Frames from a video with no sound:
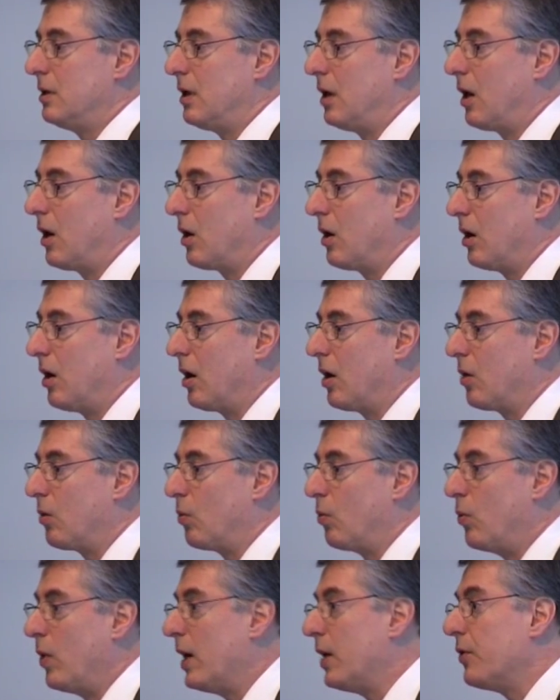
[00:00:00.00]

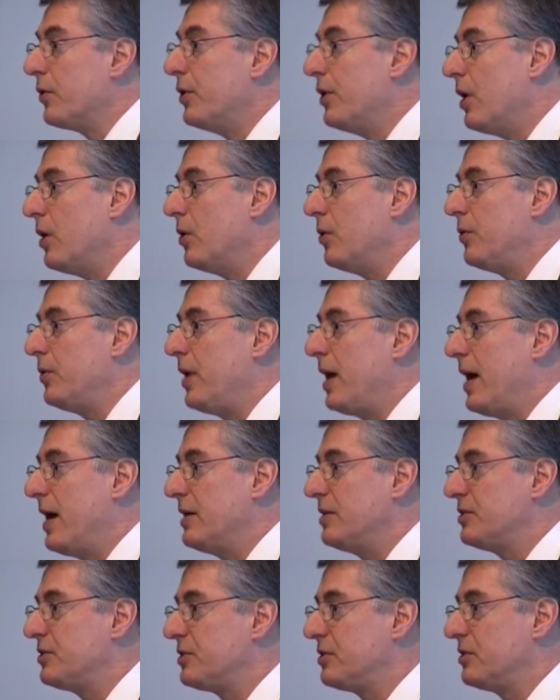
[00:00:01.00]
well known
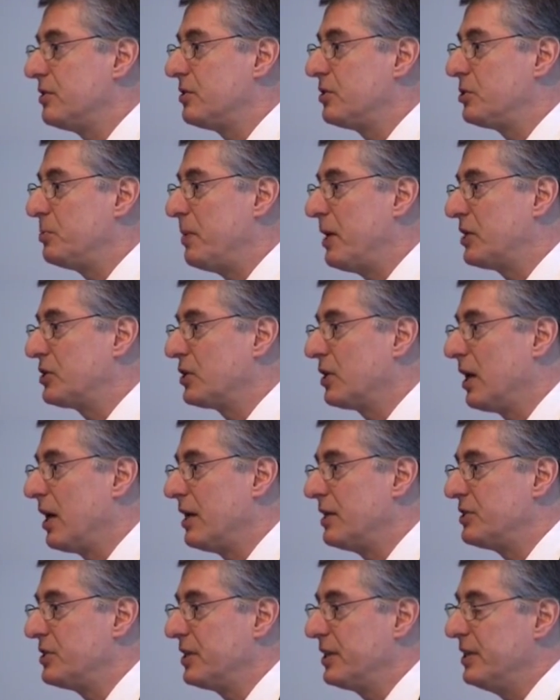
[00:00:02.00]
as
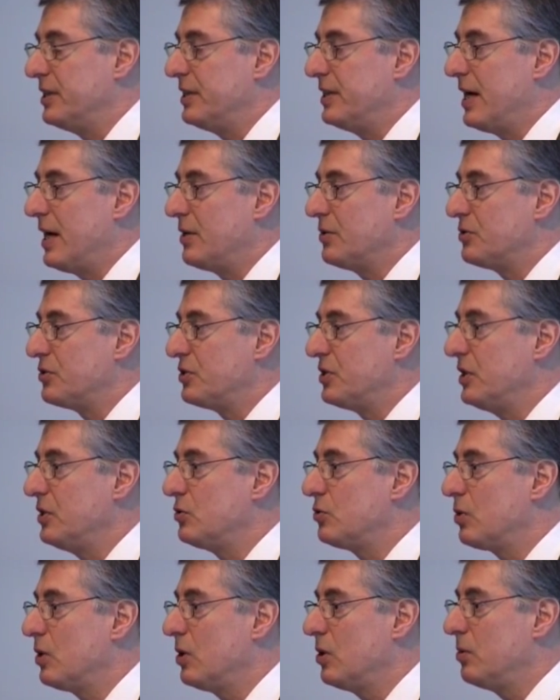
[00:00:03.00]
specializing in Down
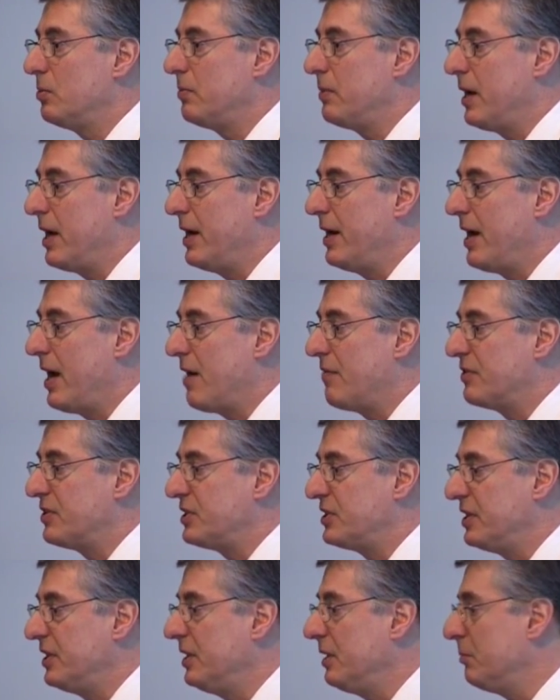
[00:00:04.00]
syndrome and have a
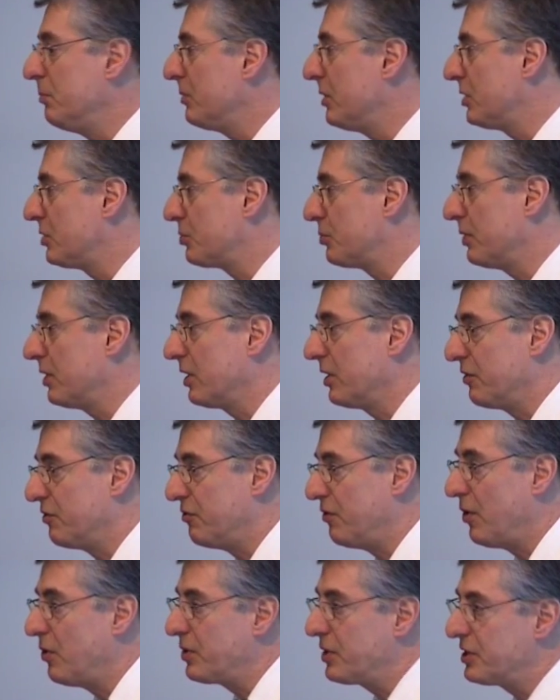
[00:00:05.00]
team that's really
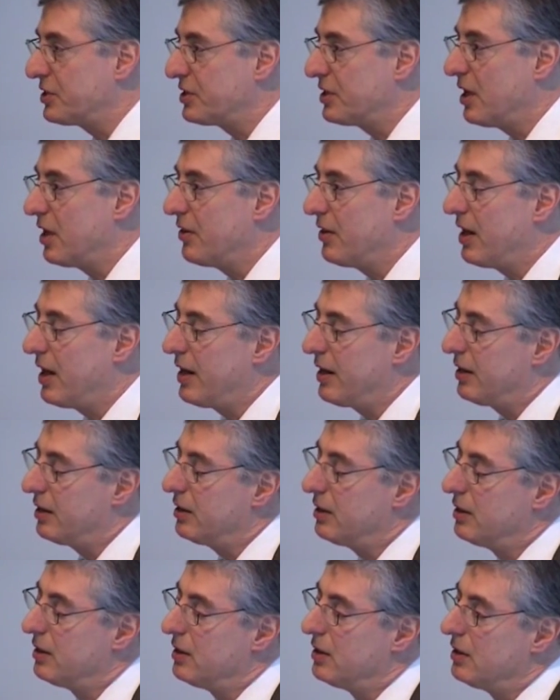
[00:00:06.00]
focused on that.
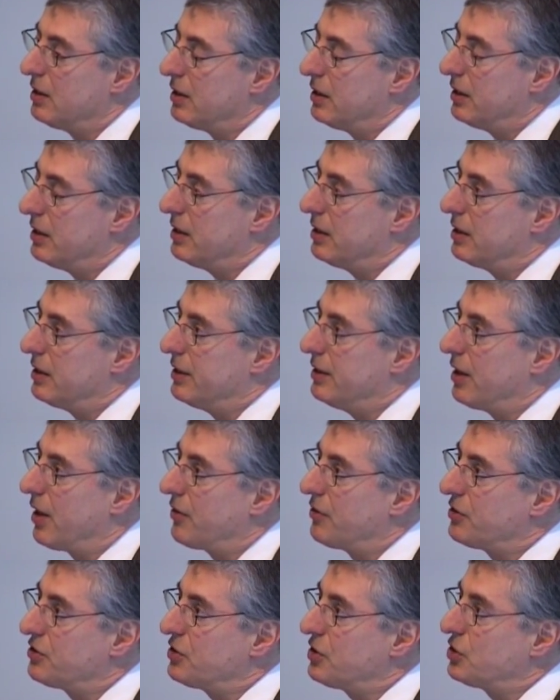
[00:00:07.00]
In
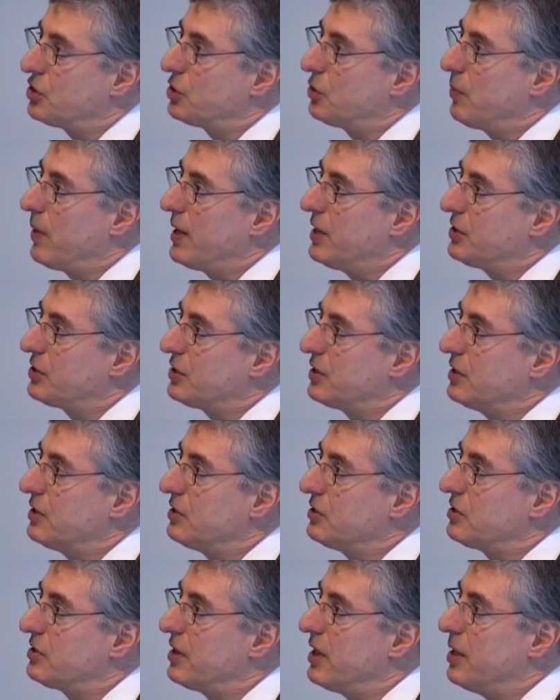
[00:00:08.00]
other
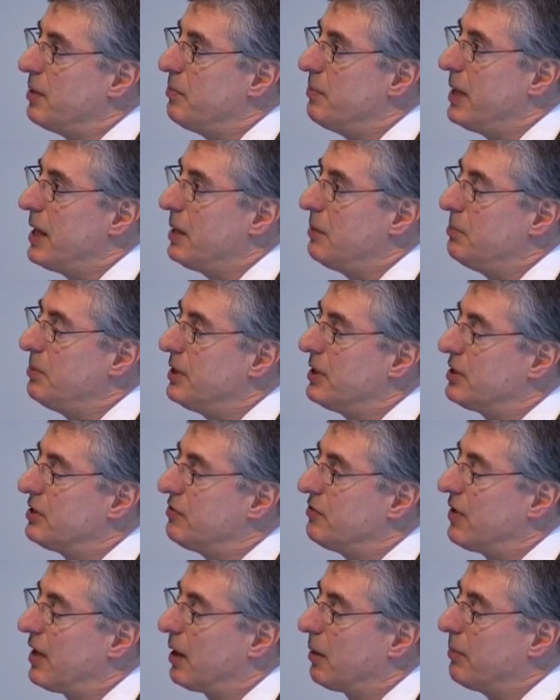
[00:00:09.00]
situations, it may be a
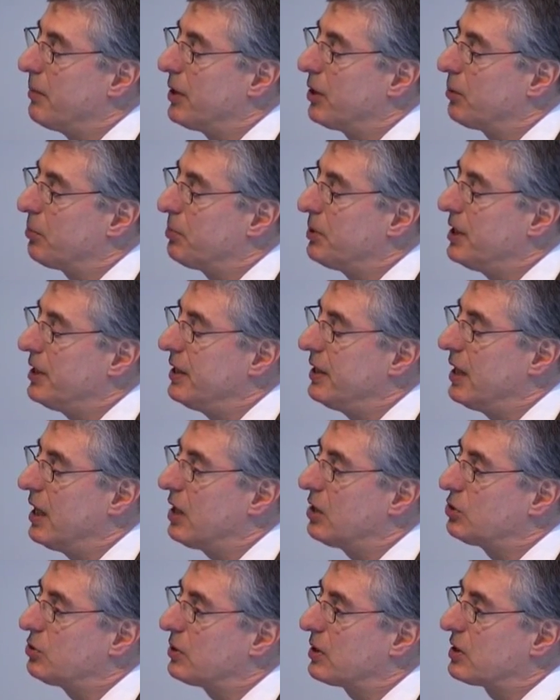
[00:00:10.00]
developmental
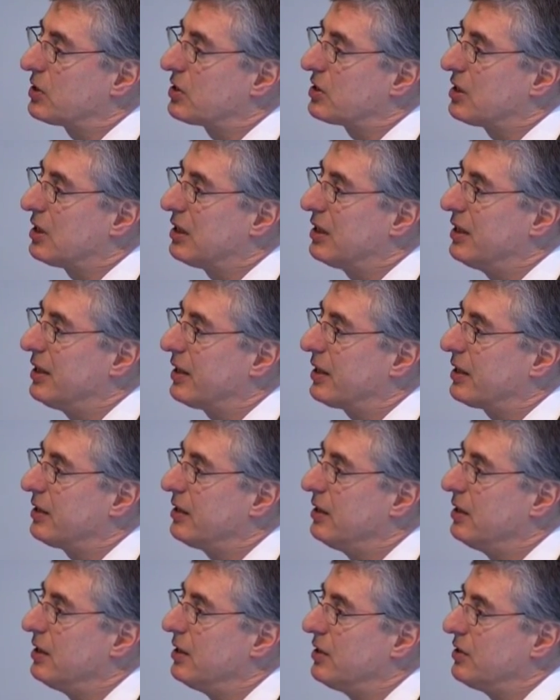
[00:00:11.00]
pediatrics
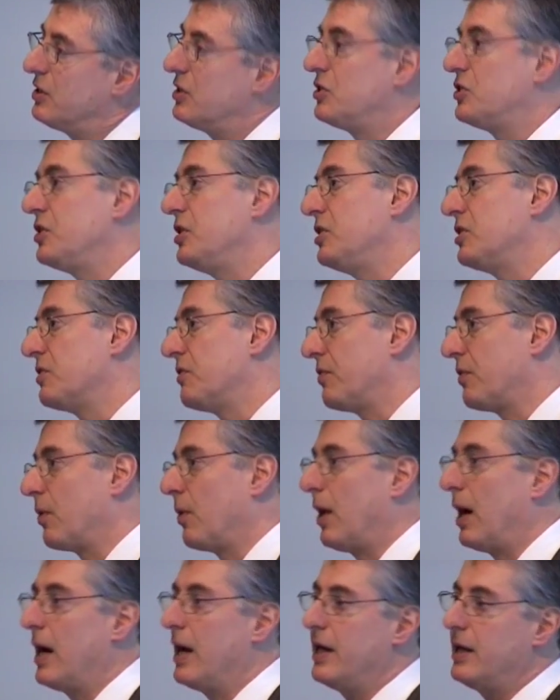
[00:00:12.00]
clinic that sees a
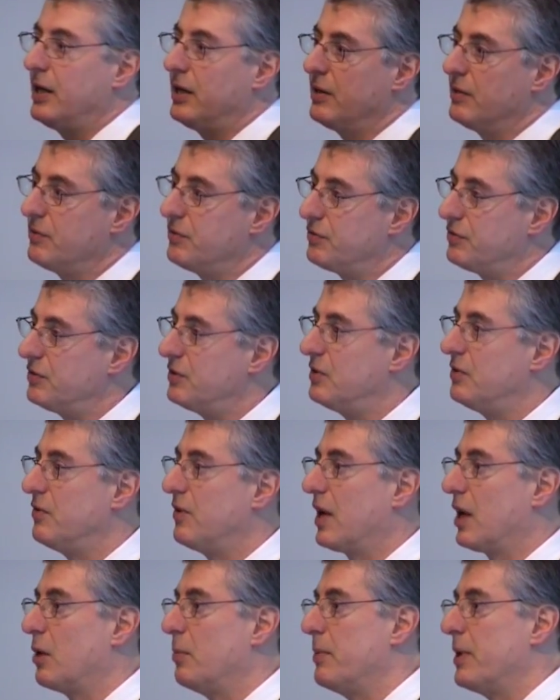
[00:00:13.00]
variety of
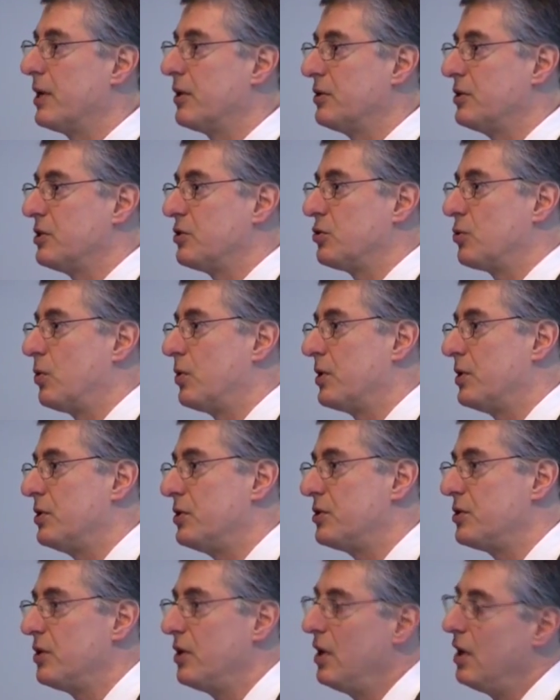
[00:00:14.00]
developmental
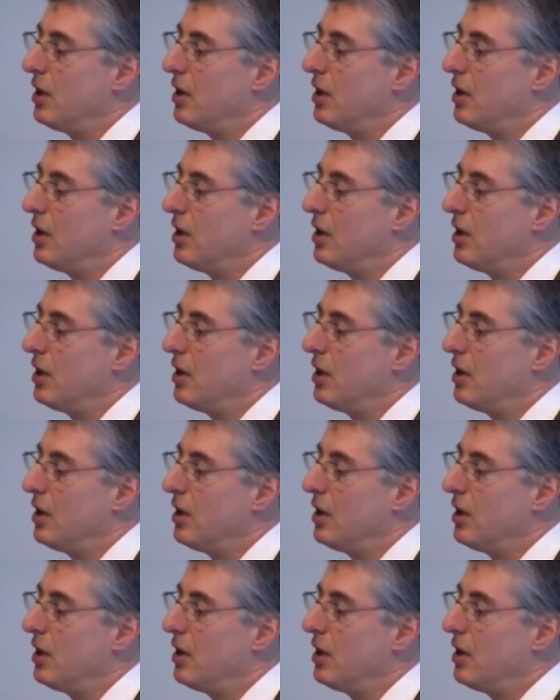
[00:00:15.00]
disorders